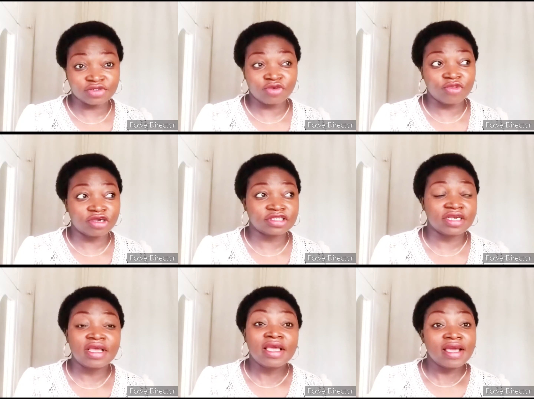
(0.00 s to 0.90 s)
so much
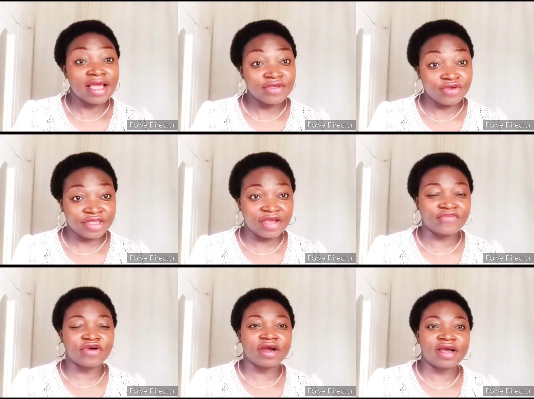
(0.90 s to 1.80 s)
and you care
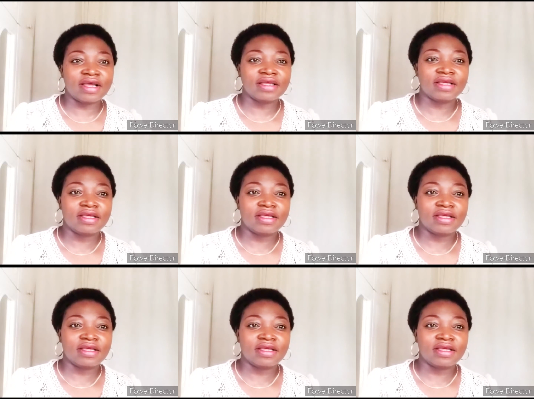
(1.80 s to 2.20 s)
for her,